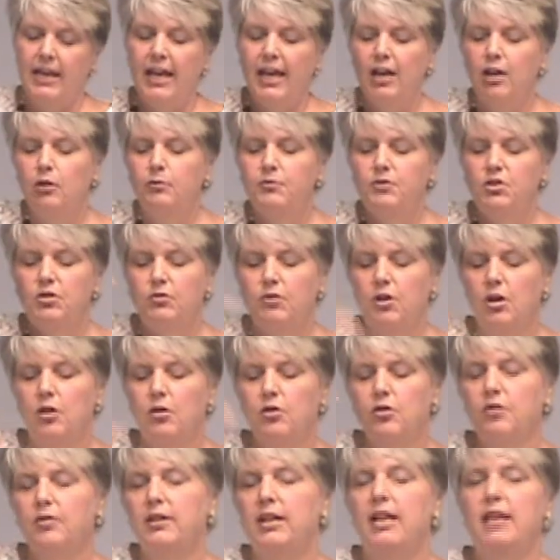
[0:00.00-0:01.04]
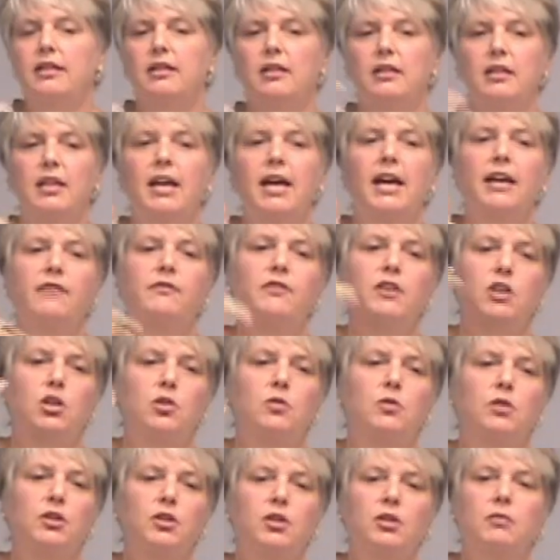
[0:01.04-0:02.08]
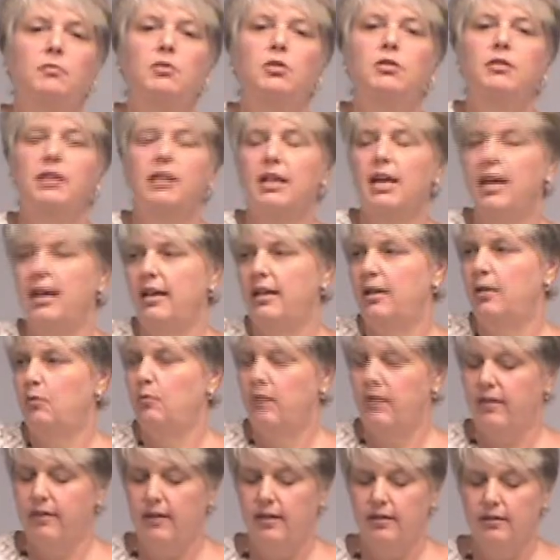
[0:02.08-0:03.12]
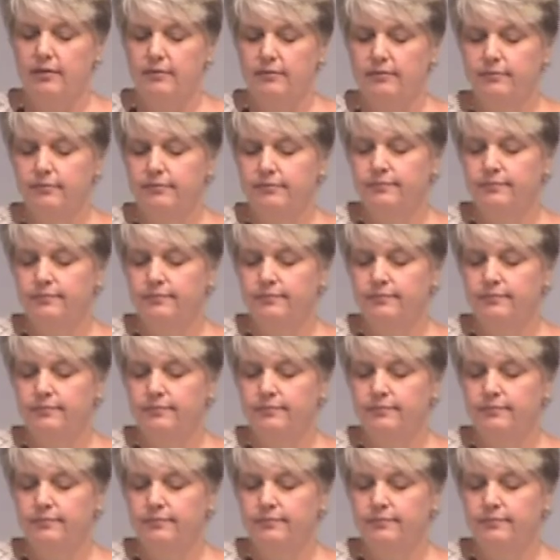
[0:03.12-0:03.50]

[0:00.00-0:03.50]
and helps you co-create the life that you are communicating with it.